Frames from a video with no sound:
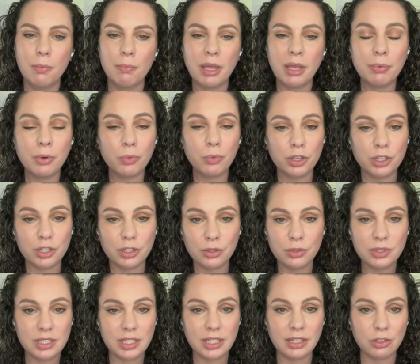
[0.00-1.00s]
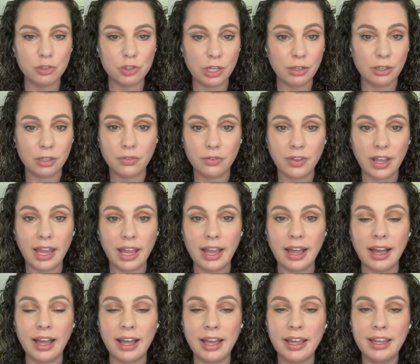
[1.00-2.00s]
people were using generative
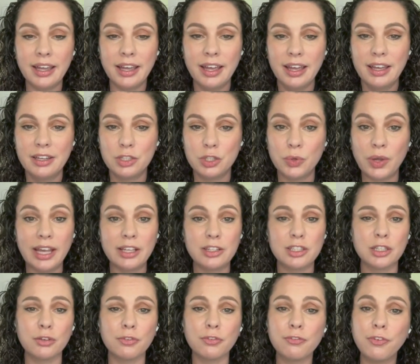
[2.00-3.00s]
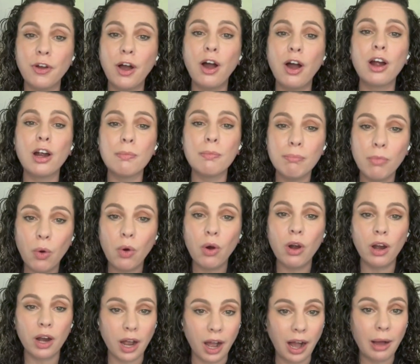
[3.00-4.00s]
AI to answer far
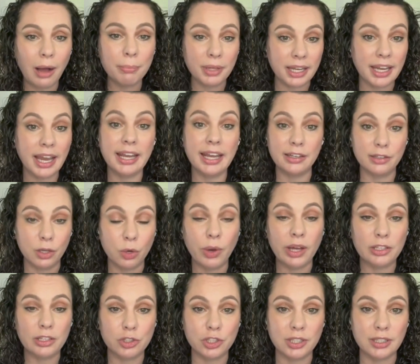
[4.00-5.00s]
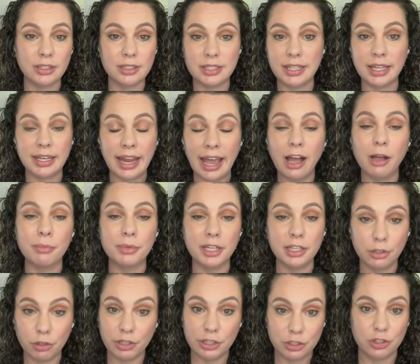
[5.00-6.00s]
more complicated questions than how
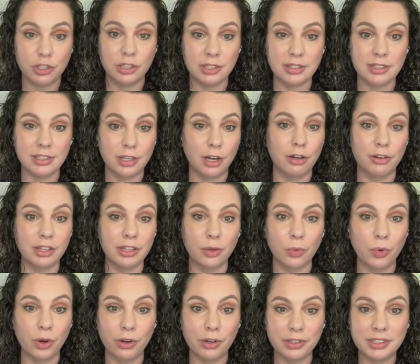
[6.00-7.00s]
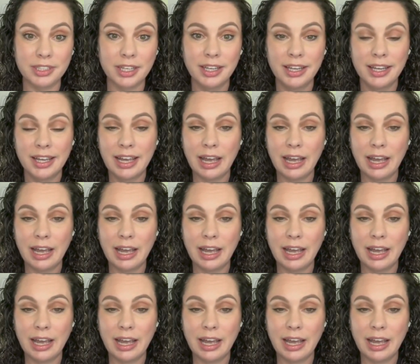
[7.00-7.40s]
many Christians are in the world.